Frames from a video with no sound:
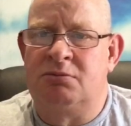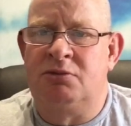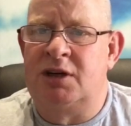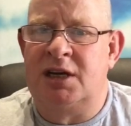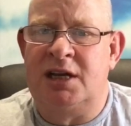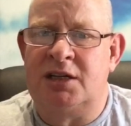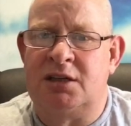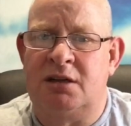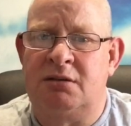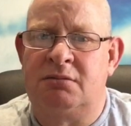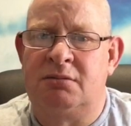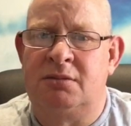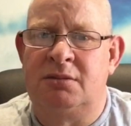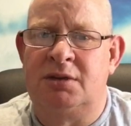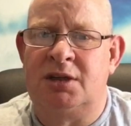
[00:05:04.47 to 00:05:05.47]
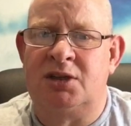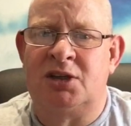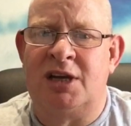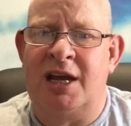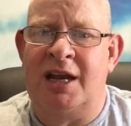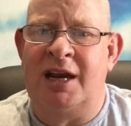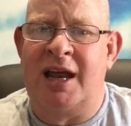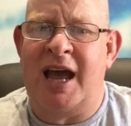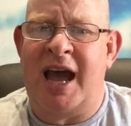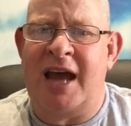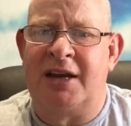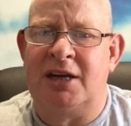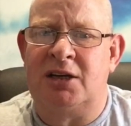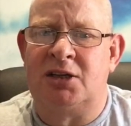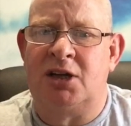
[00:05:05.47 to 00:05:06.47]
really is just a little
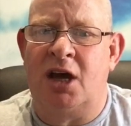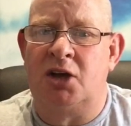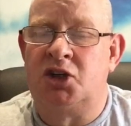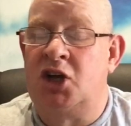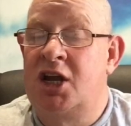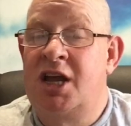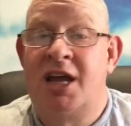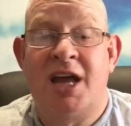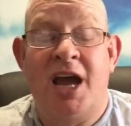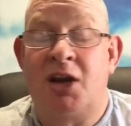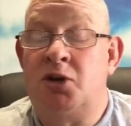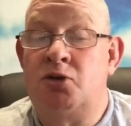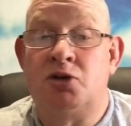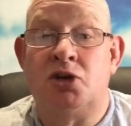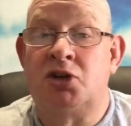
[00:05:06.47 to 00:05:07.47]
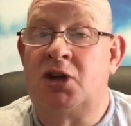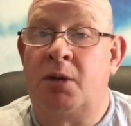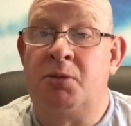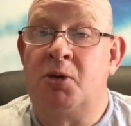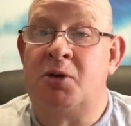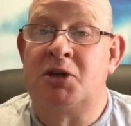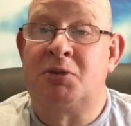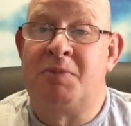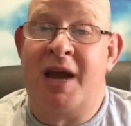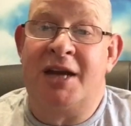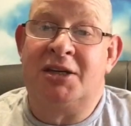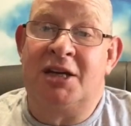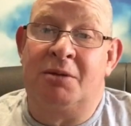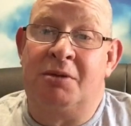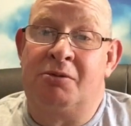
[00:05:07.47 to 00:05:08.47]
added touch, and you just come to
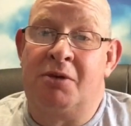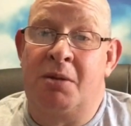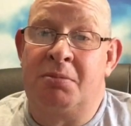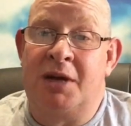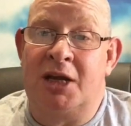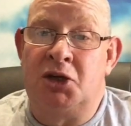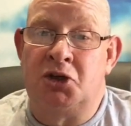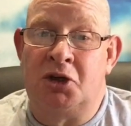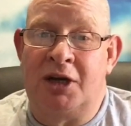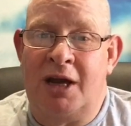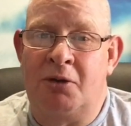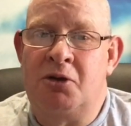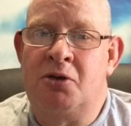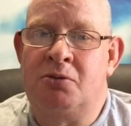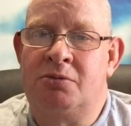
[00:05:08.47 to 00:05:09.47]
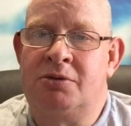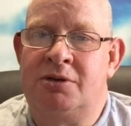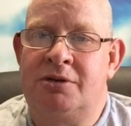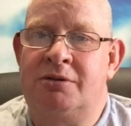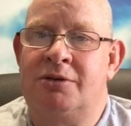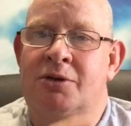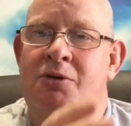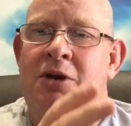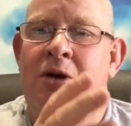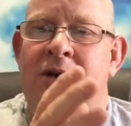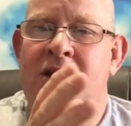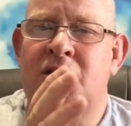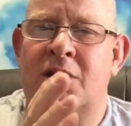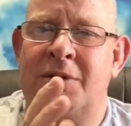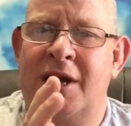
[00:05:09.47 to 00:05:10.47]
expect it with Rum Nation. Now you know
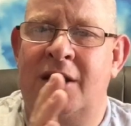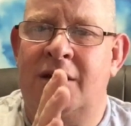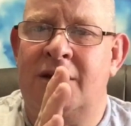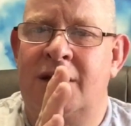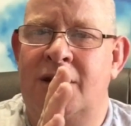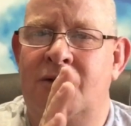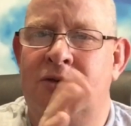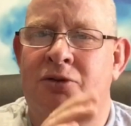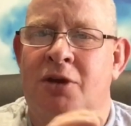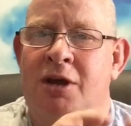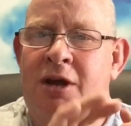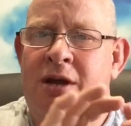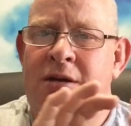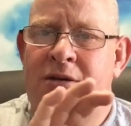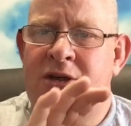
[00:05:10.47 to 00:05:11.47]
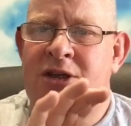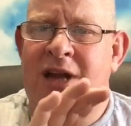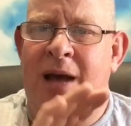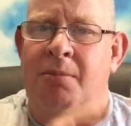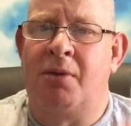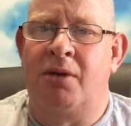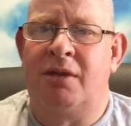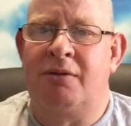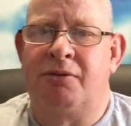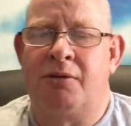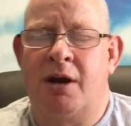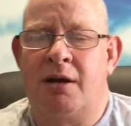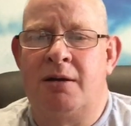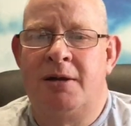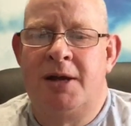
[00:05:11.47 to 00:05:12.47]
there's going to be a little stamp on the
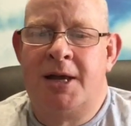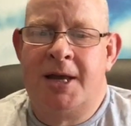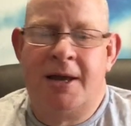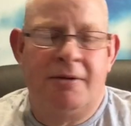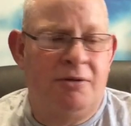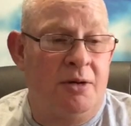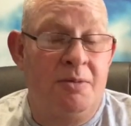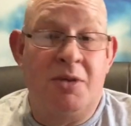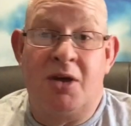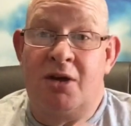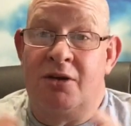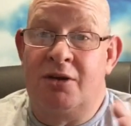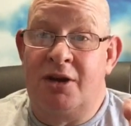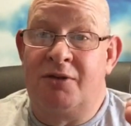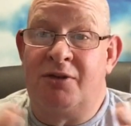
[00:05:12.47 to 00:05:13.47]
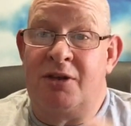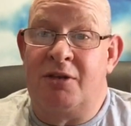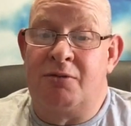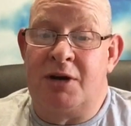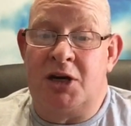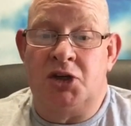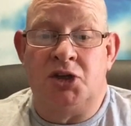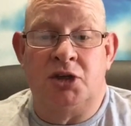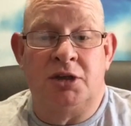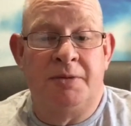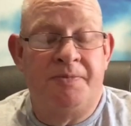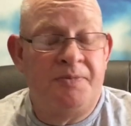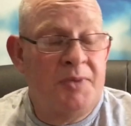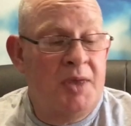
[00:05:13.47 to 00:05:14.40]
front from the region.